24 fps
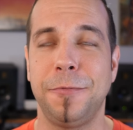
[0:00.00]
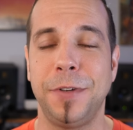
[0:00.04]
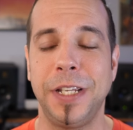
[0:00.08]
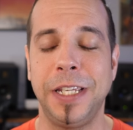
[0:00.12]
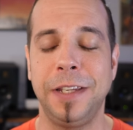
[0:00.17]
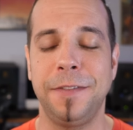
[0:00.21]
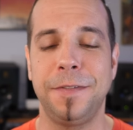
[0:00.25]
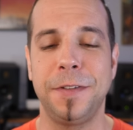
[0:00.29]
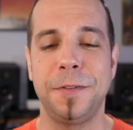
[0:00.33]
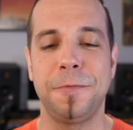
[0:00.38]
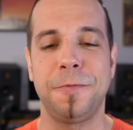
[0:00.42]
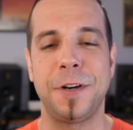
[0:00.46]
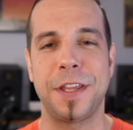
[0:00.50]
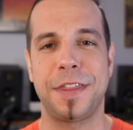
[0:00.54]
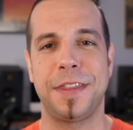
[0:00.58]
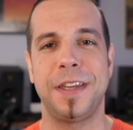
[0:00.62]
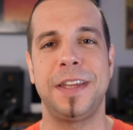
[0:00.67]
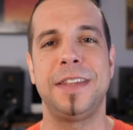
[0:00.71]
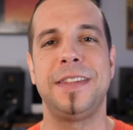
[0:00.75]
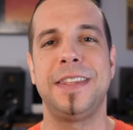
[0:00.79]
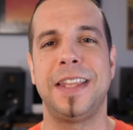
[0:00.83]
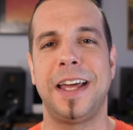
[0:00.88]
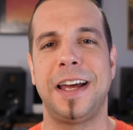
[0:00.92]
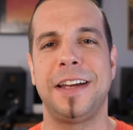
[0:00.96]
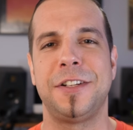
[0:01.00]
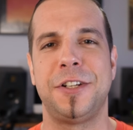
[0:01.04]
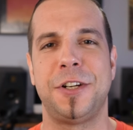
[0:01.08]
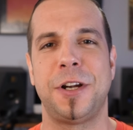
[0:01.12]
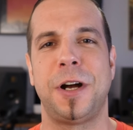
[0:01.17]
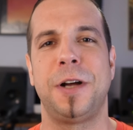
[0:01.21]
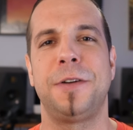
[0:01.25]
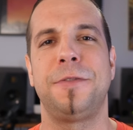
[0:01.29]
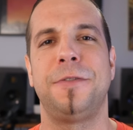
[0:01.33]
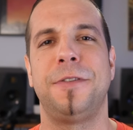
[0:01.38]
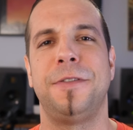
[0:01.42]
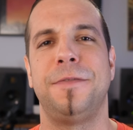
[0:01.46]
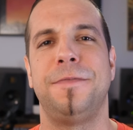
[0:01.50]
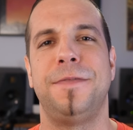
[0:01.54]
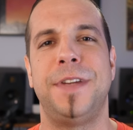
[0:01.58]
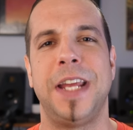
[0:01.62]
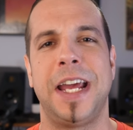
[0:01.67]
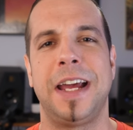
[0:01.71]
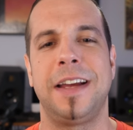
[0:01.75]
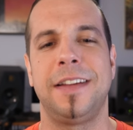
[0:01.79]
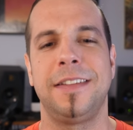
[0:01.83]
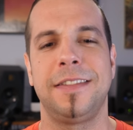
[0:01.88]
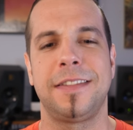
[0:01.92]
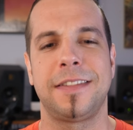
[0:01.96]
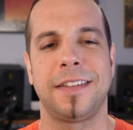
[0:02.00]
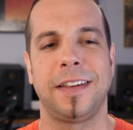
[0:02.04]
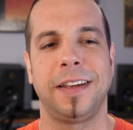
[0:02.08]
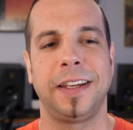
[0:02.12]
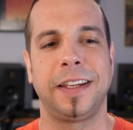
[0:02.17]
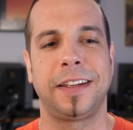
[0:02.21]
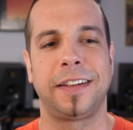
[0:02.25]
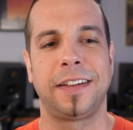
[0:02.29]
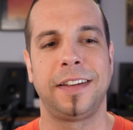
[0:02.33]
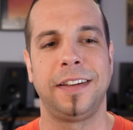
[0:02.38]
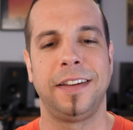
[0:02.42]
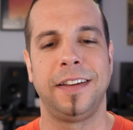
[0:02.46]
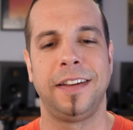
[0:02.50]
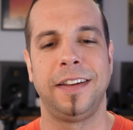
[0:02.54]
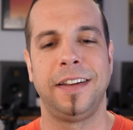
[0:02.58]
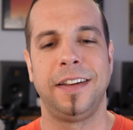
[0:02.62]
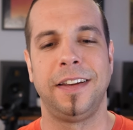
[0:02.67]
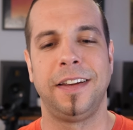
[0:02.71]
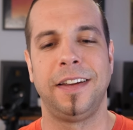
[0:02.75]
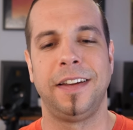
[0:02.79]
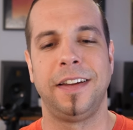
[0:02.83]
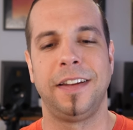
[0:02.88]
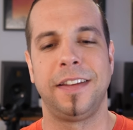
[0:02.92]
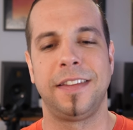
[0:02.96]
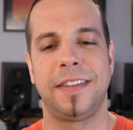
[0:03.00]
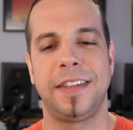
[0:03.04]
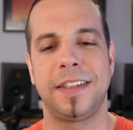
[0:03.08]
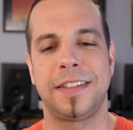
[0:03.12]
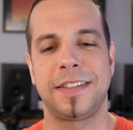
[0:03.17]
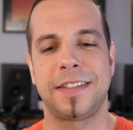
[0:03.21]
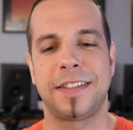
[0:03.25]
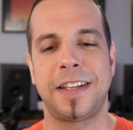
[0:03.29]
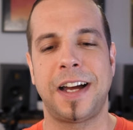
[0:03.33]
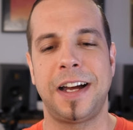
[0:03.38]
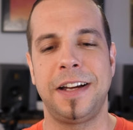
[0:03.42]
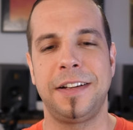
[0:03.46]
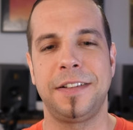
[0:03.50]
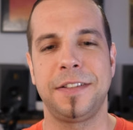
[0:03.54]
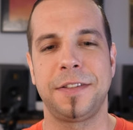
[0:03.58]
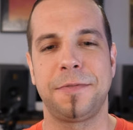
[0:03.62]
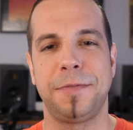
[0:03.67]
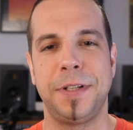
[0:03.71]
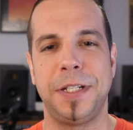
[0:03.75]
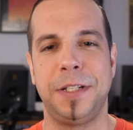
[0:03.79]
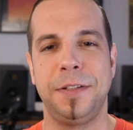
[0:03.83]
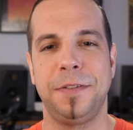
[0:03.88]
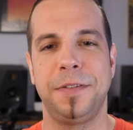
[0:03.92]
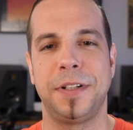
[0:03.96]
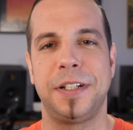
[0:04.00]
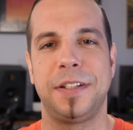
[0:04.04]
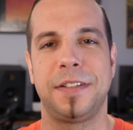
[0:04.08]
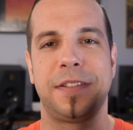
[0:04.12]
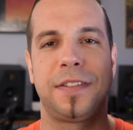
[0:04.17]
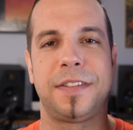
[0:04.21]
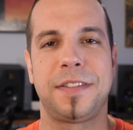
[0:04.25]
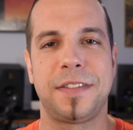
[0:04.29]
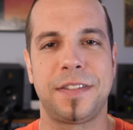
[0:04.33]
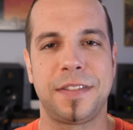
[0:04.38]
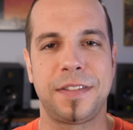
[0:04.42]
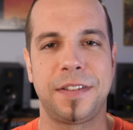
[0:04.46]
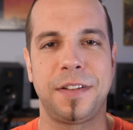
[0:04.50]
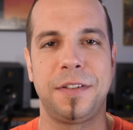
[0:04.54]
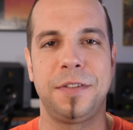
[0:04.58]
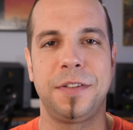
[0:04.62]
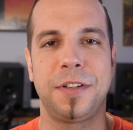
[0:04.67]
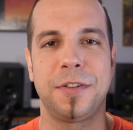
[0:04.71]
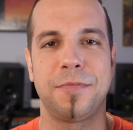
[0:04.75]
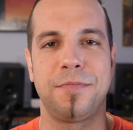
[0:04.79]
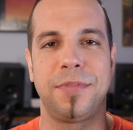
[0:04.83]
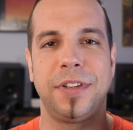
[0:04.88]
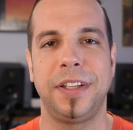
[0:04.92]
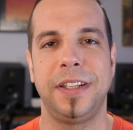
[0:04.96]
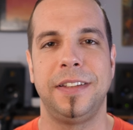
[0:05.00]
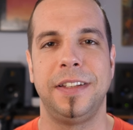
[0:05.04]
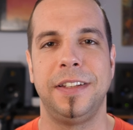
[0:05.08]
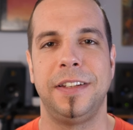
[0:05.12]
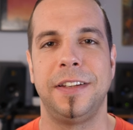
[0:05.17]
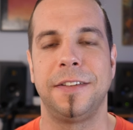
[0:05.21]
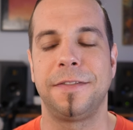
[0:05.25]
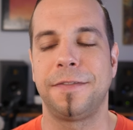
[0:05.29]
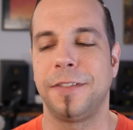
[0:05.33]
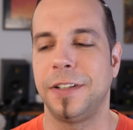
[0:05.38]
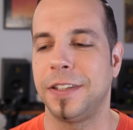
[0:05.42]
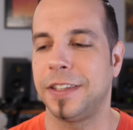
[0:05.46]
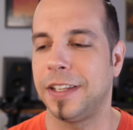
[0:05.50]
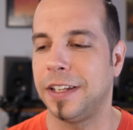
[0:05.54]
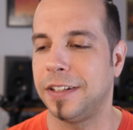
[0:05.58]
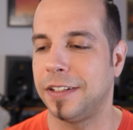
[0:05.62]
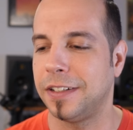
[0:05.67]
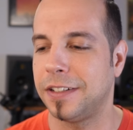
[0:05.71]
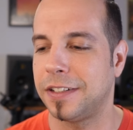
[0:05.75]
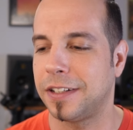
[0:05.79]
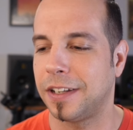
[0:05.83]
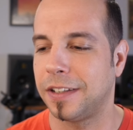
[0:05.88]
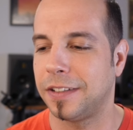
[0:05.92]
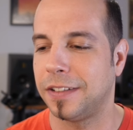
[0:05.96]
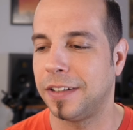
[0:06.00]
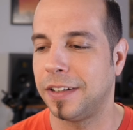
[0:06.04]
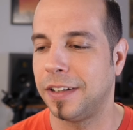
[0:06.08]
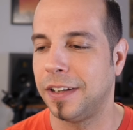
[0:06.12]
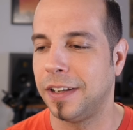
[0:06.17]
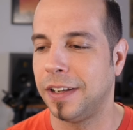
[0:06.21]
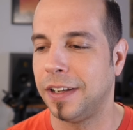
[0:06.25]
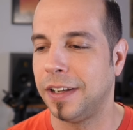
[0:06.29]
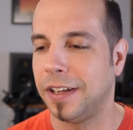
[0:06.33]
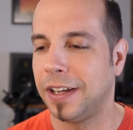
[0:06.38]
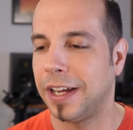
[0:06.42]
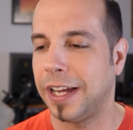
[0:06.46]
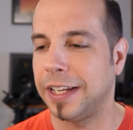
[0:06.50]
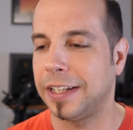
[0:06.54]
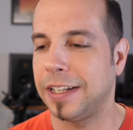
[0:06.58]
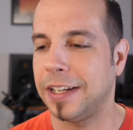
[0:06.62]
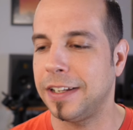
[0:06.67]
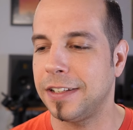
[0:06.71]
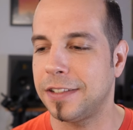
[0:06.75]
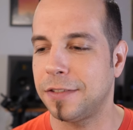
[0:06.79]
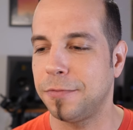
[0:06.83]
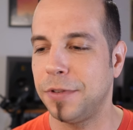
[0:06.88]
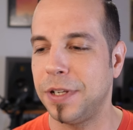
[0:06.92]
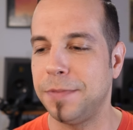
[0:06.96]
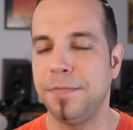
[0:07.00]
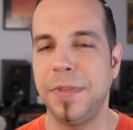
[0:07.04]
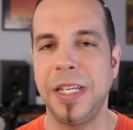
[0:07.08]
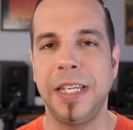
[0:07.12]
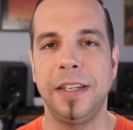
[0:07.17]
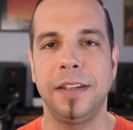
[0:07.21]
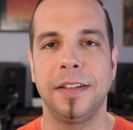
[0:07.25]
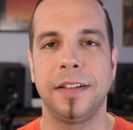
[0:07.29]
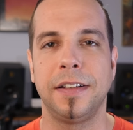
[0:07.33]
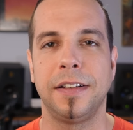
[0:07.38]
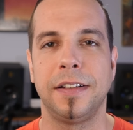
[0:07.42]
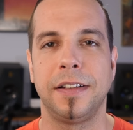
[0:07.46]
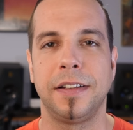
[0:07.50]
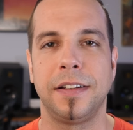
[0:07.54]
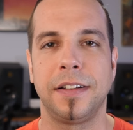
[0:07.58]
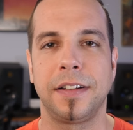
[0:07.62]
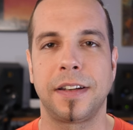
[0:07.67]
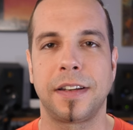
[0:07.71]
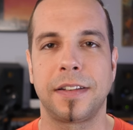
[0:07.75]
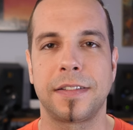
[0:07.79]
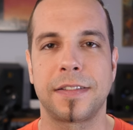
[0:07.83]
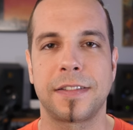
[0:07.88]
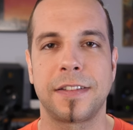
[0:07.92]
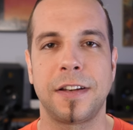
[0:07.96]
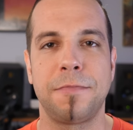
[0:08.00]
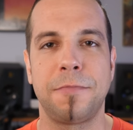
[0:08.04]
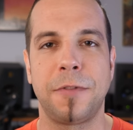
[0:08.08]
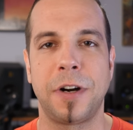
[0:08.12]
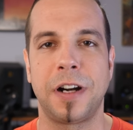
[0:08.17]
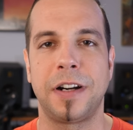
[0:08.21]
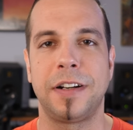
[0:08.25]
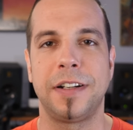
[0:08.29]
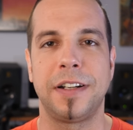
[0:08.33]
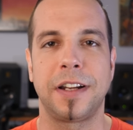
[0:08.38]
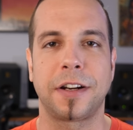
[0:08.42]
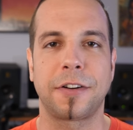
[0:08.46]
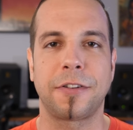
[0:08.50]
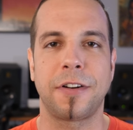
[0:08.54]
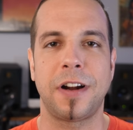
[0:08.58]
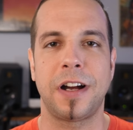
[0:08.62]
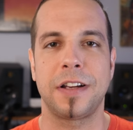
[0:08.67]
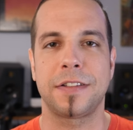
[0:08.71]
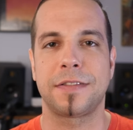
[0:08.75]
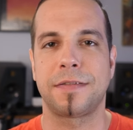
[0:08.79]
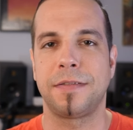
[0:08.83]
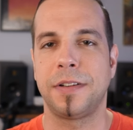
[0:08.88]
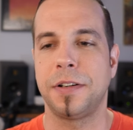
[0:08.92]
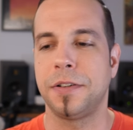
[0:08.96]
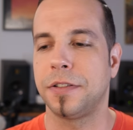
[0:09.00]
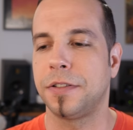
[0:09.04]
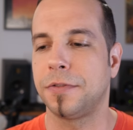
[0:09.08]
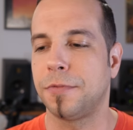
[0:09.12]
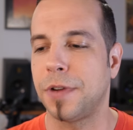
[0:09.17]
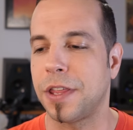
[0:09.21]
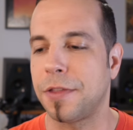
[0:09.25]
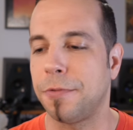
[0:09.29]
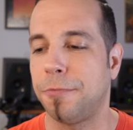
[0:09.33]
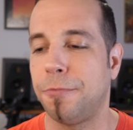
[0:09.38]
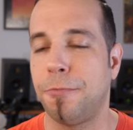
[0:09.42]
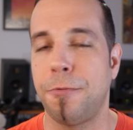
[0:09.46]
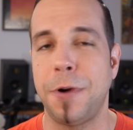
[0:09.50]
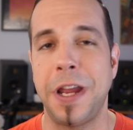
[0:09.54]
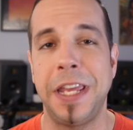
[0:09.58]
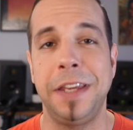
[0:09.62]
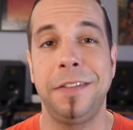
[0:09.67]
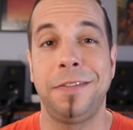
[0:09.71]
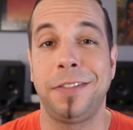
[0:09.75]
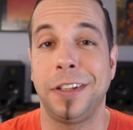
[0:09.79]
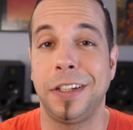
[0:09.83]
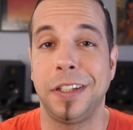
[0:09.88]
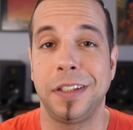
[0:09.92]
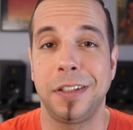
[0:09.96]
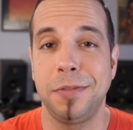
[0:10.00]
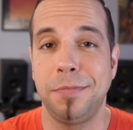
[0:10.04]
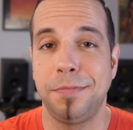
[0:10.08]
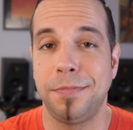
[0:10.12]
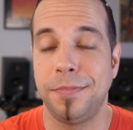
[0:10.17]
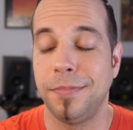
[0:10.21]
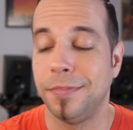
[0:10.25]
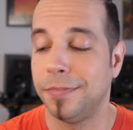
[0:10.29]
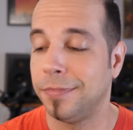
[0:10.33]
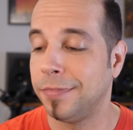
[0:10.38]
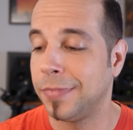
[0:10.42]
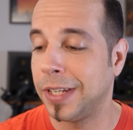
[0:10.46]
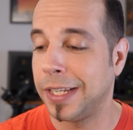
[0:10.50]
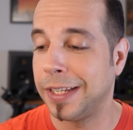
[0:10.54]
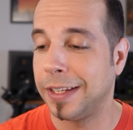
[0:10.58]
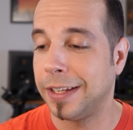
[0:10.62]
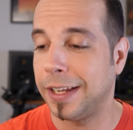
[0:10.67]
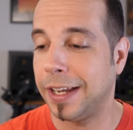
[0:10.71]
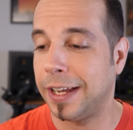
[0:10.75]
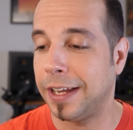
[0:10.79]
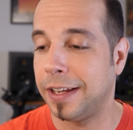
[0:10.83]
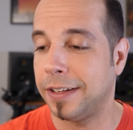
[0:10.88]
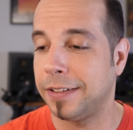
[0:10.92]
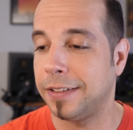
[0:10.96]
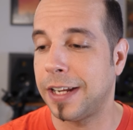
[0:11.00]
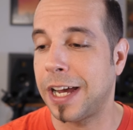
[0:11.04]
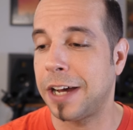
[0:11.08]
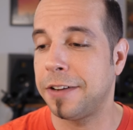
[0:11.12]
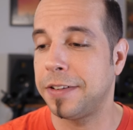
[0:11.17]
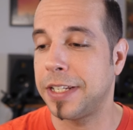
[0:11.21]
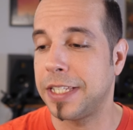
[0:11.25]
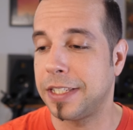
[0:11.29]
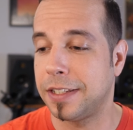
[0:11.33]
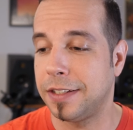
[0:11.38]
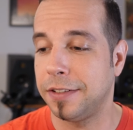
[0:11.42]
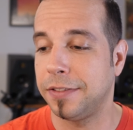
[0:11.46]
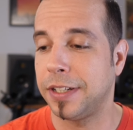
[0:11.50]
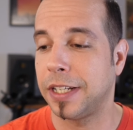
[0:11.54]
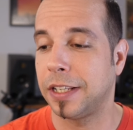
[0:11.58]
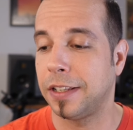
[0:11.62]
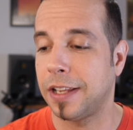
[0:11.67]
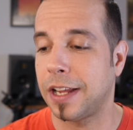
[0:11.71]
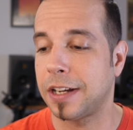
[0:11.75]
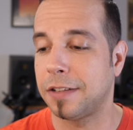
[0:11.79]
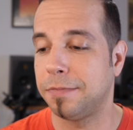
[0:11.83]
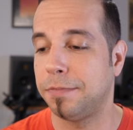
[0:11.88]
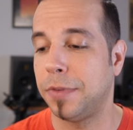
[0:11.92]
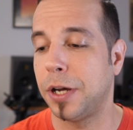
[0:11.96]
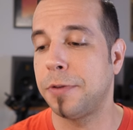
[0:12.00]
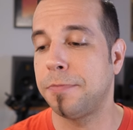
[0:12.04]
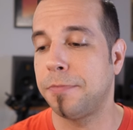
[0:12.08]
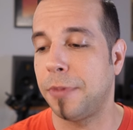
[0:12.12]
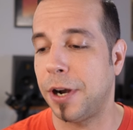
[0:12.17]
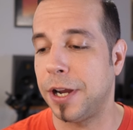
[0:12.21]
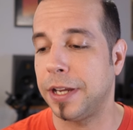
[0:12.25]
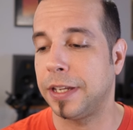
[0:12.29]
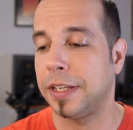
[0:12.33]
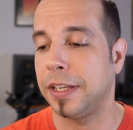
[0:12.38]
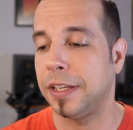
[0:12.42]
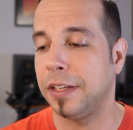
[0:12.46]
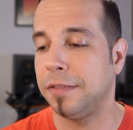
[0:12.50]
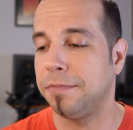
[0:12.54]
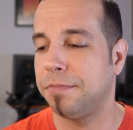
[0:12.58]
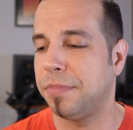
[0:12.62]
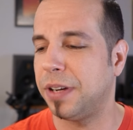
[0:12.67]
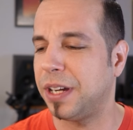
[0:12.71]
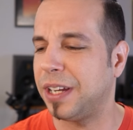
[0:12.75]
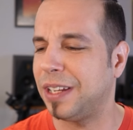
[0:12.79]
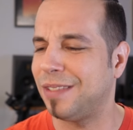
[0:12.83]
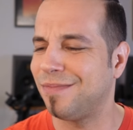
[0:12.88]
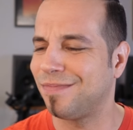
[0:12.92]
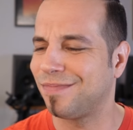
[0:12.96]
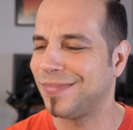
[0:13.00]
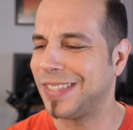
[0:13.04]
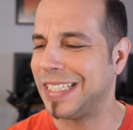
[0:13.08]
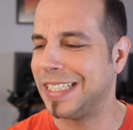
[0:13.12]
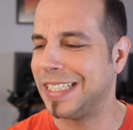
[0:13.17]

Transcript: even within that genre of dance, like, the styles we do are just so completely different than each other. I guess we meet somewhere at a crossroads with waving, and now he's doing a lot of bone breaking, but